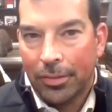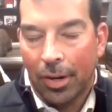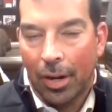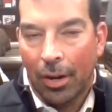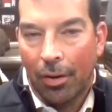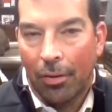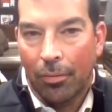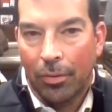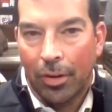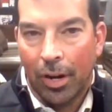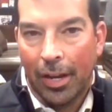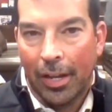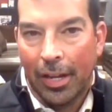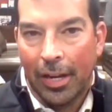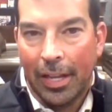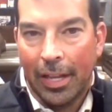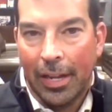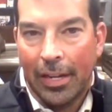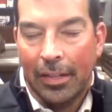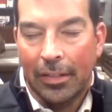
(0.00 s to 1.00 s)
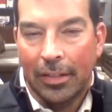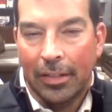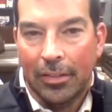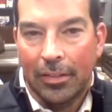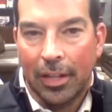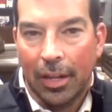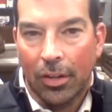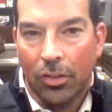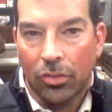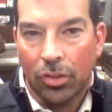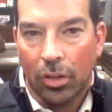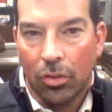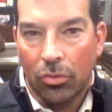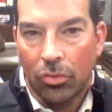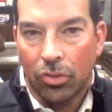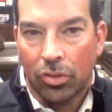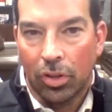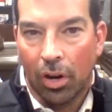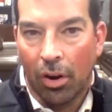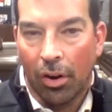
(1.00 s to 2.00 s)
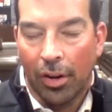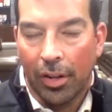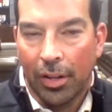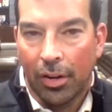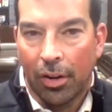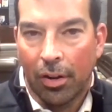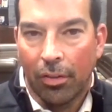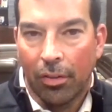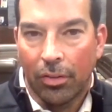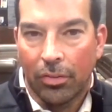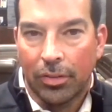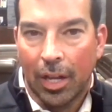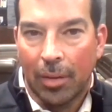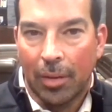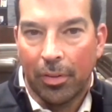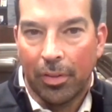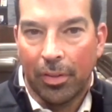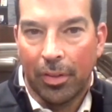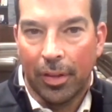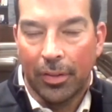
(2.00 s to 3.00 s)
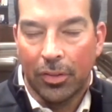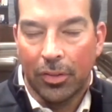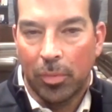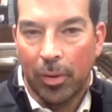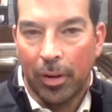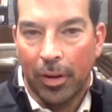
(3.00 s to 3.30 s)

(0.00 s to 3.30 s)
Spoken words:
You know, we're not going to get into details on who's starting and all those type of things.